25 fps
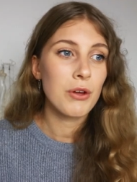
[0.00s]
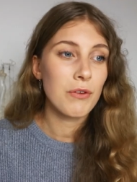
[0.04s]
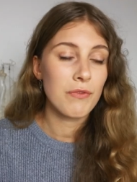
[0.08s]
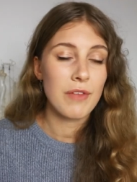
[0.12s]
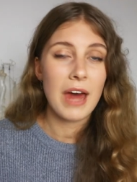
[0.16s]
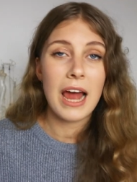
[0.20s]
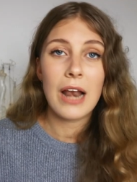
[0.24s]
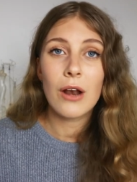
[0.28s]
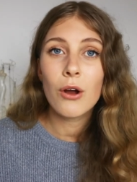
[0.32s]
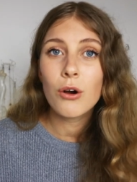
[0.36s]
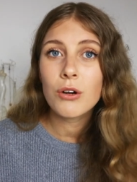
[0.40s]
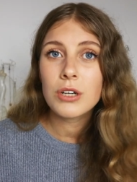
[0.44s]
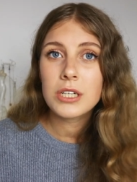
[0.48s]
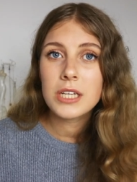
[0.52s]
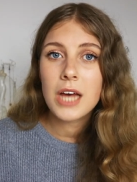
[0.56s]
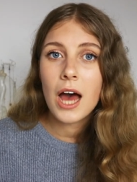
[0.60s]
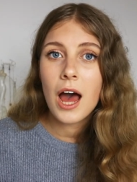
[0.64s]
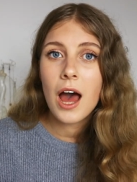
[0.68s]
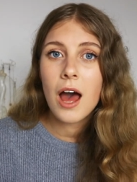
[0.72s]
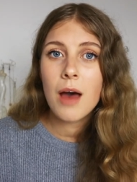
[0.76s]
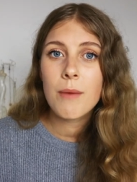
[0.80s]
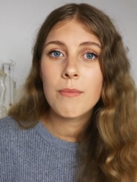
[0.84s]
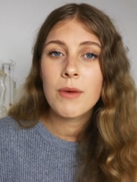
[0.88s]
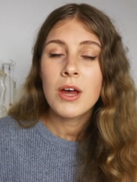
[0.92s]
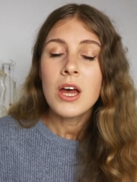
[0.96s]
move there long
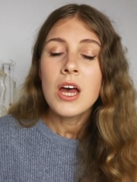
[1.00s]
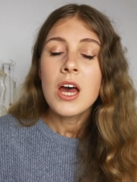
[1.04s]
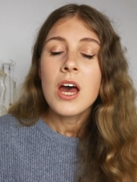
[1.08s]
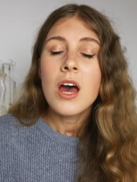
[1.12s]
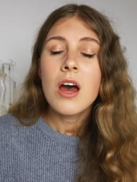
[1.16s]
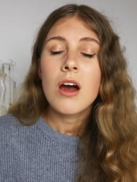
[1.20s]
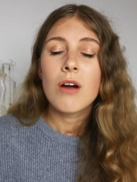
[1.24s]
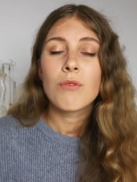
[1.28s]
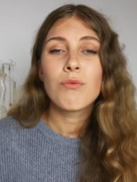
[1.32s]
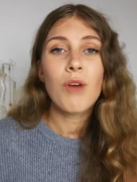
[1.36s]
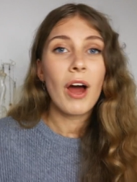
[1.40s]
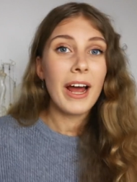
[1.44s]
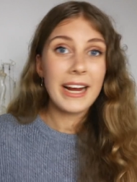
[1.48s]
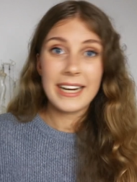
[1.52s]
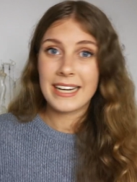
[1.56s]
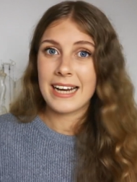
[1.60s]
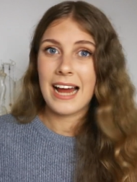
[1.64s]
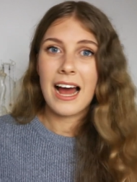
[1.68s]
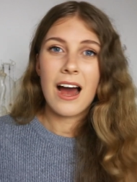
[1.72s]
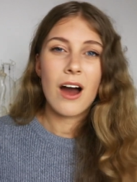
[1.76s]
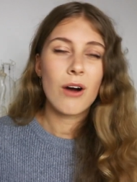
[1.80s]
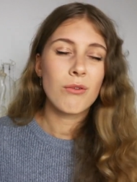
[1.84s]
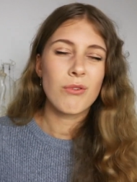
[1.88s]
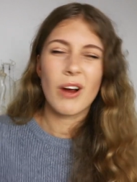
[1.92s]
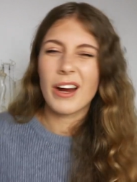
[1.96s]
term. Right
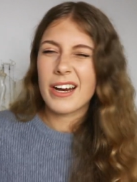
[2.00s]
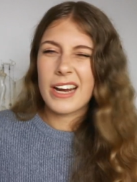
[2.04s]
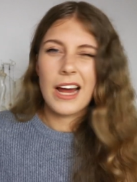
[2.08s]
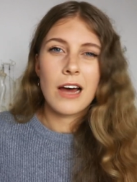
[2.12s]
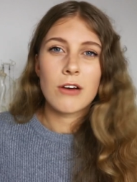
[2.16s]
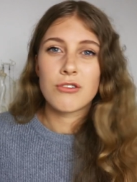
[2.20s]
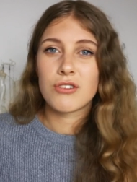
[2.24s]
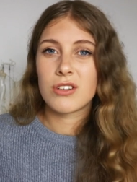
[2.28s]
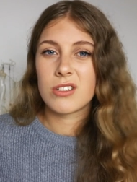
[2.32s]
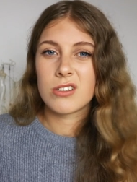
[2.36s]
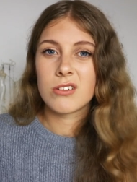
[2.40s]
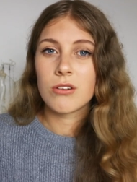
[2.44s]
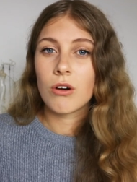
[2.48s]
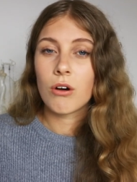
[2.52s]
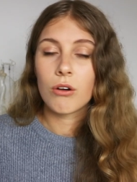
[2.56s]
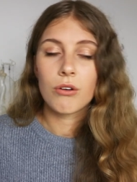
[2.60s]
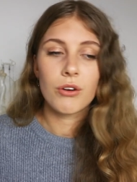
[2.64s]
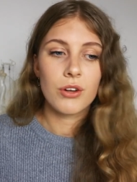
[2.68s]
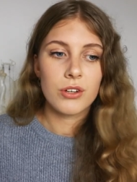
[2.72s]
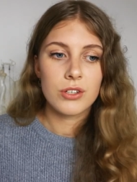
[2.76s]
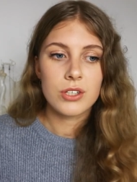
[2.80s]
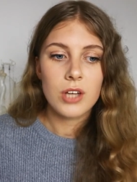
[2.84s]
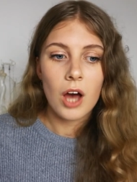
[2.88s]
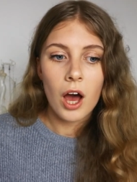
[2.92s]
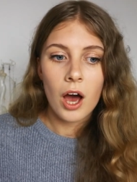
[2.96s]
now, right now is just not a
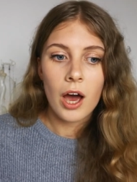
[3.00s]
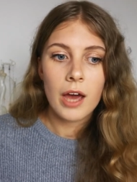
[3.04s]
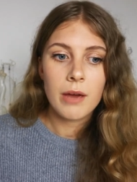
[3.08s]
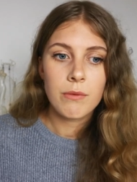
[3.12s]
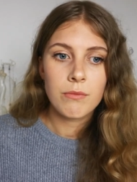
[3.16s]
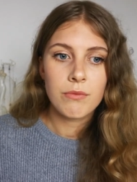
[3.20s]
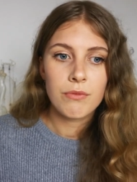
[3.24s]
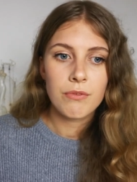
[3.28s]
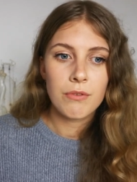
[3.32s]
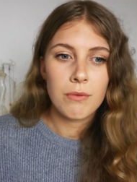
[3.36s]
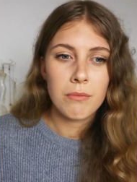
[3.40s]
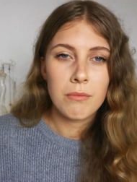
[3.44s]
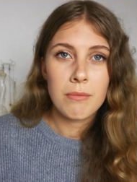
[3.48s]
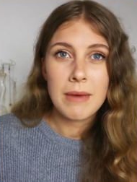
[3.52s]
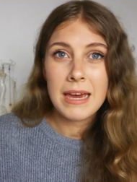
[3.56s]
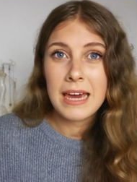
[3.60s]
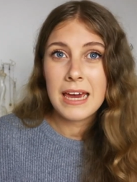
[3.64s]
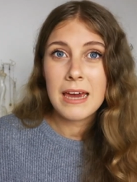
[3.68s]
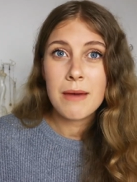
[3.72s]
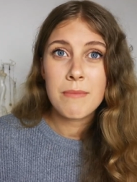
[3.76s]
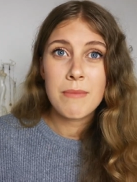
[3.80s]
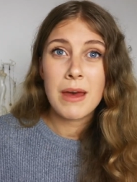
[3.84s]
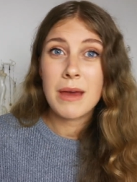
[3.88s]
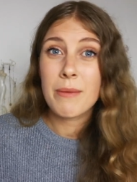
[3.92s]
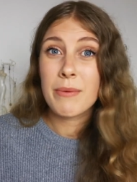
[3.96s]
good time for
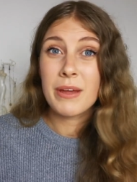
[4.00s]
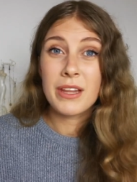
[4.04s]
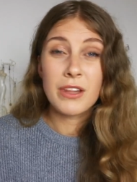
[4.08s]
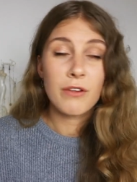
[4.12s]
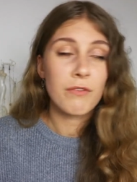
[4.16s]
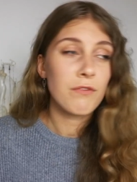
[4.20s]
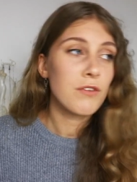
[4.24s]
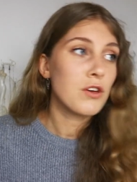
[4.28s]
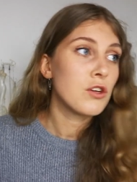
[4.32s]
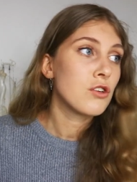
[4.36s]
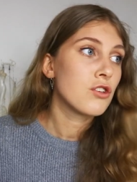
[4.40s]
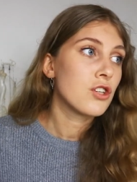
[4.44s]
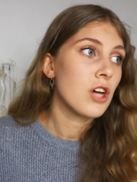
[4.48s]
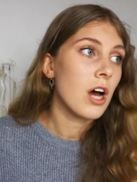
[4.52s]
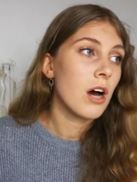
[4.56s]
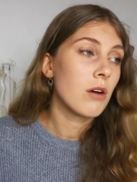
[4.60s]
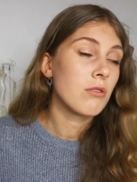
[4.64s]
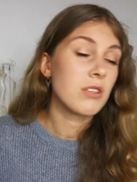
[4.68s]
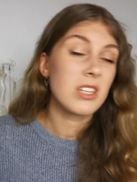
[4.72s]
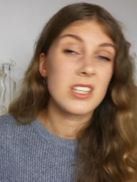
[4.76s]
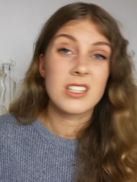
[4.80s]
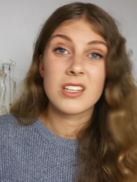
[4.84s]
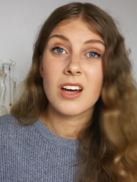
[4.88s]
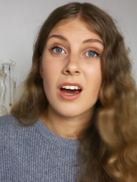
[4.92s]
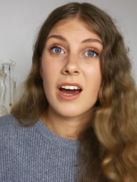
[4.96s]
me. Maybe in the future
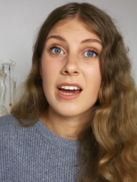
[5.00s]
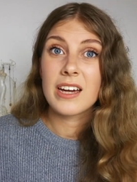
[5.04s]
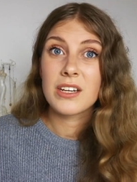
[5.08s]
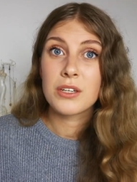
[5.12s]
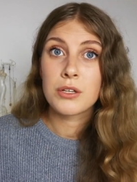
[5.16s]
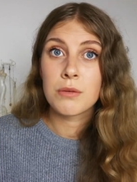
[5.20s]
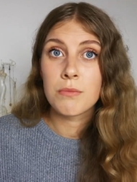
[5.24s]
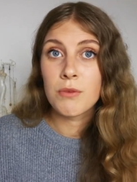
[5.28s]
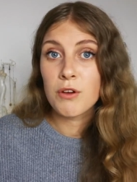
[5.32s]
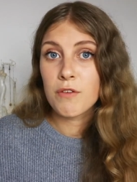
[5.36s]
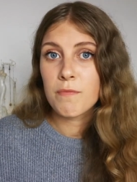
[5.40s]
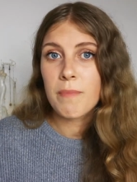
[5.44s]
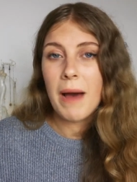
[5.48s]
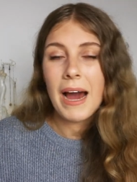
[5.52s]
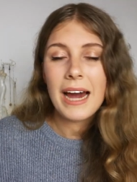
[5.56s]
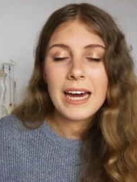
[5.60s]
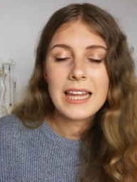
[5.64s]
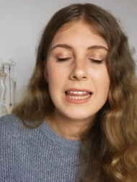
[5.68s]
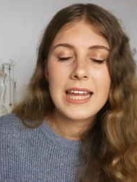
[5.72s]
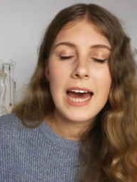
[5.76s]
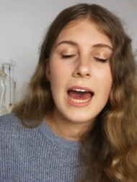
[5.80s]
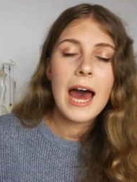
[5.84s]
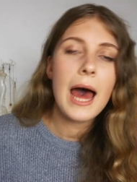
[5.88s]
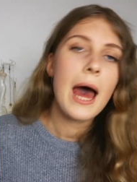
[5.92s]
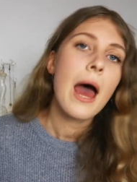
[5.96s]
I'll decide to move
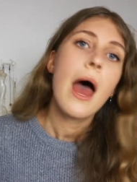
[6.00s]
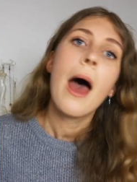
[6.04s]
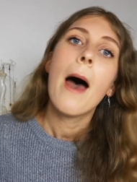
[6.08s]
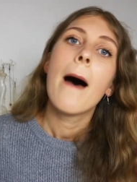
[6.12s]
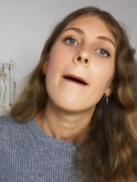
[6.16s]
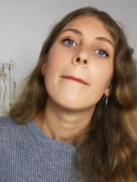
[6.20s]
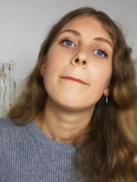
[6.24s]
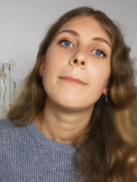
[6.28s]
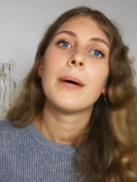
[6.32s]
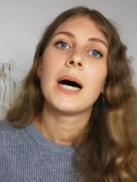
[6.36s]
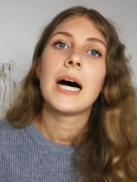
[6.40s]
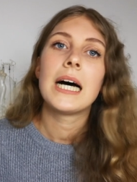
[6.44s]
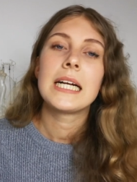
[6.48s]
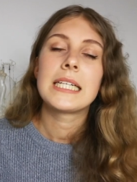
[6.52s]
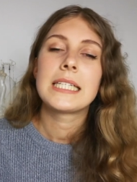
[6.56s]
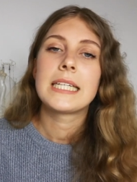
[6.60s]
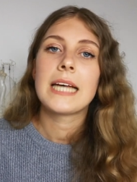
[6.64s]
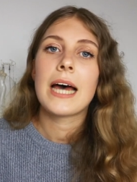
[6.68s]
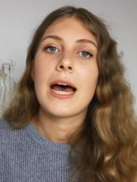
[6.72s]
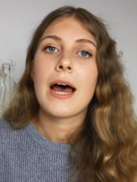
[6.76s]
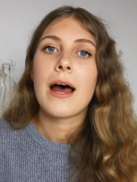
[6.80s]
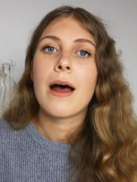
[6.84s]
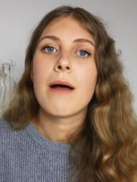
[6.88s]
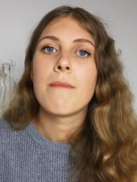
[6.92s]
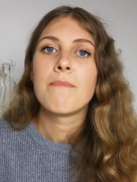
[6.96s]
back there.
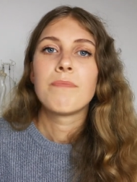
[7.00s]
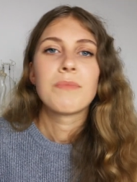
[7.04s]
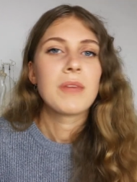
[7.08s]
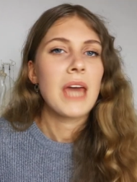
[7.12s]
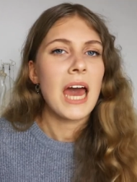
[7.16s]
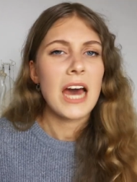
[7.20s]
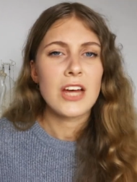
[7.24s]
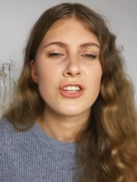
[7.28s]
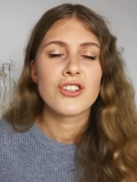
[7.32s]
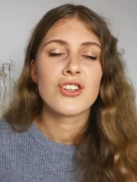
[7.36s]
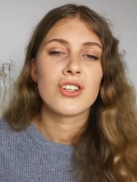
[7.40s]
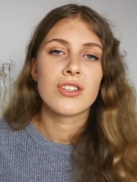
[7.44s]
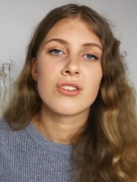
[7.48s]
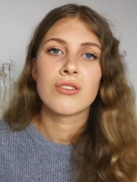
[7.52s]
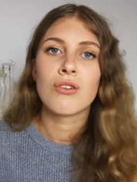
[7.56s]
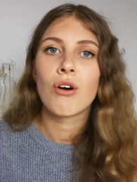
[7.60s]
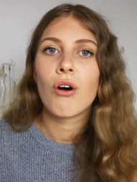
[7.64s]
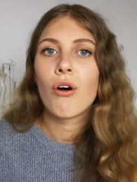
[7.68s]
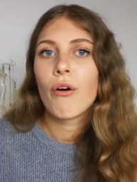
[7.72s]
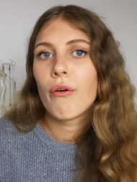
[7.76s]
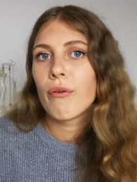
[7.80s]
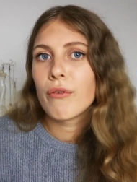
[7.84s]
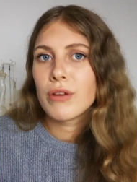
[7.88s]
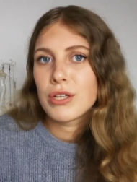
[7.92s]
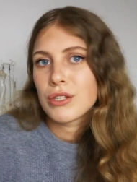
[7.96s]
But um, yeah, it's just
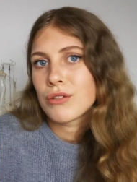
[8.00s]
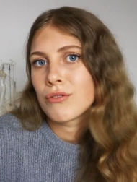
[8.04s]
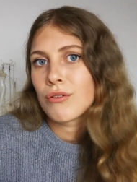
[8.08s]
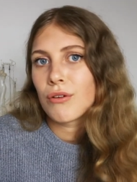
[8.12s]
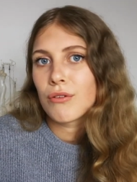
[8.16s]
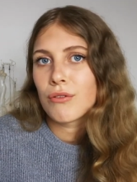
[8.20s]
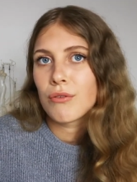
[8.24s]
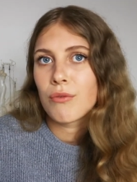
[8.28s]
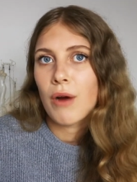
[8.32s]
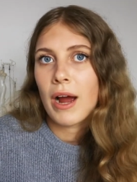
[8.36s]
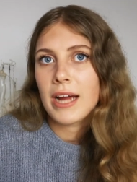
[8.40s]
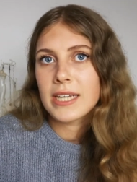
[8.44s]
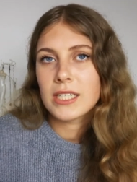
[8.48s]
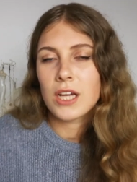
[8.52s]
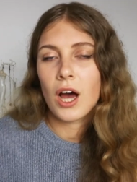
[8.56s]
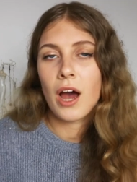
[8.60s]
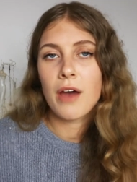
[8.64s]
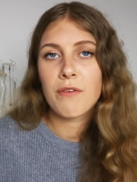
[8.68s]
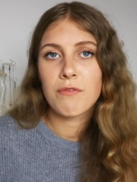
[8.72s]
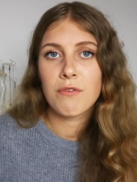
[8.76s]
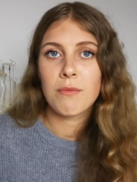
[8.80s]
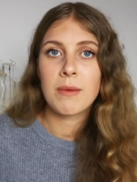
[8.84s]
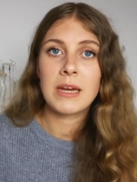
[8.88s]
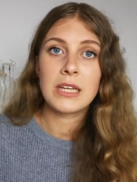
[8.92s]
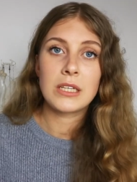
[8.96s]
not, it's not the right
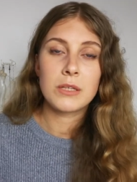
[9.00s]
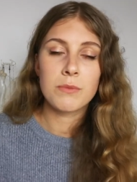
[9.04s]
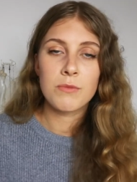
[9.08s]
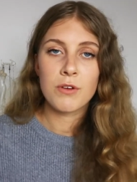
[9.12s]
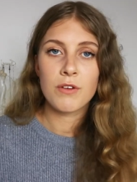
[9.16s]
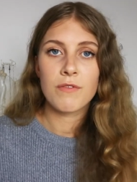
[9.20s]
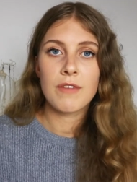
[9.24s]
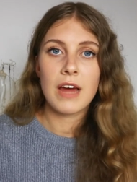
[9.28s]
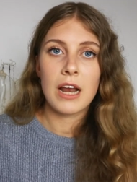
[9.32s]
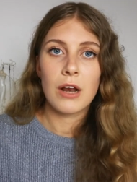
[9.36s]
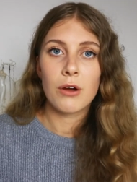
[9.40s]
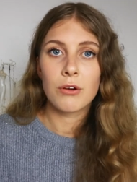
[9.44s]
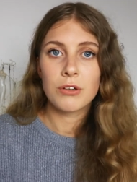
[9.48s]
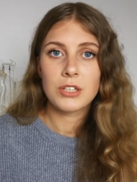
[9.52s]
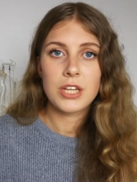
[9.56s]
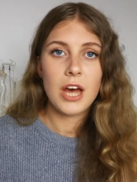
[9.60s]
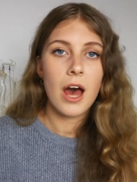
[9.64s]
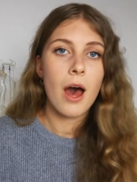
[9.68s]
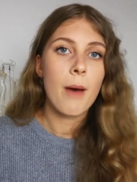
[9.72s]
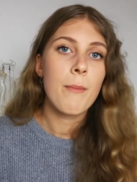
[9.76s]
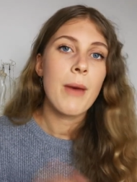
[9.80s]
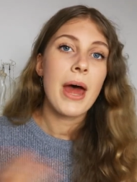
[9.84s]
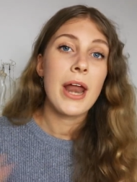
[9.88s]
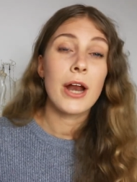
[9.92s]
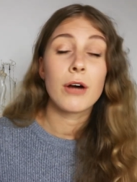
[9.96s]
time for me to move there long
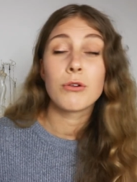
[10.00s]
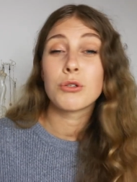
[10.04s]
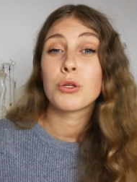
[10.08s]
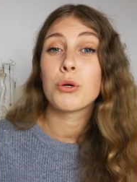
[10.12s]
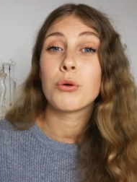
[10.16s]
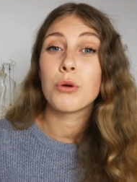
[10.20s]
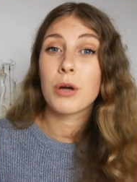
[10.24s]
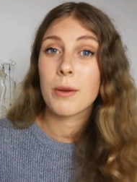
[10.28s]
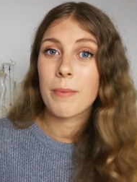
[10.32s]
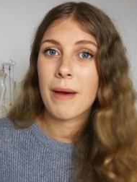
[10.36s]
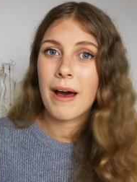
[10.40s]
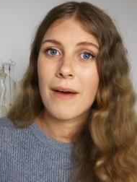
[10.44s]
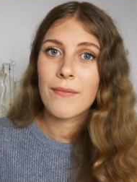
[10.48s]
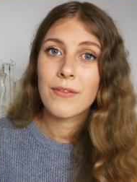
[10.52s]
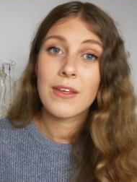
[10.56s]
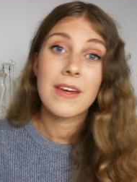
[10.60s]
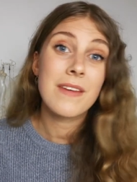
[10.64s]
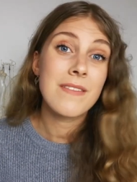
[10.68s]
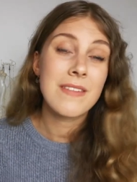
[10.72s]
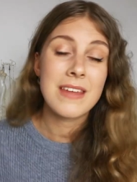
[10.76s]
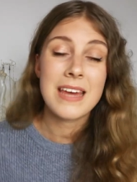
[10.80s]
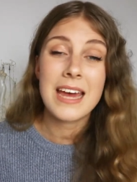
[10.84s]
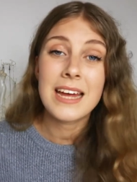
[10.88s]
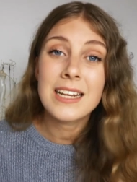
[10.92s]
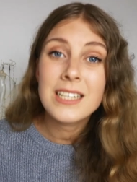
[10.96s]
term. And I'll talk about
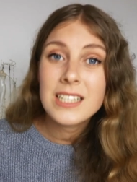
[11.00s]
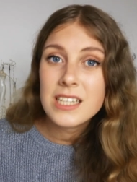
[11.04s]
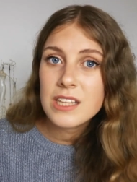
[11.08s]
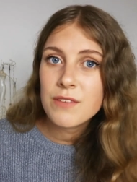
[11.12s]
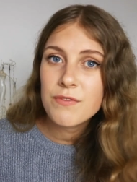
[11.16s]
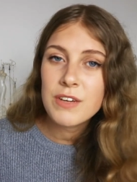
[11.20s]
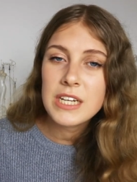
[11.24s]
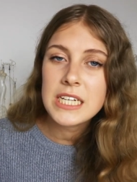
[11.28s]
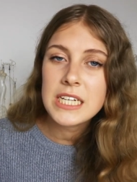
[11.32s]
that at the end of the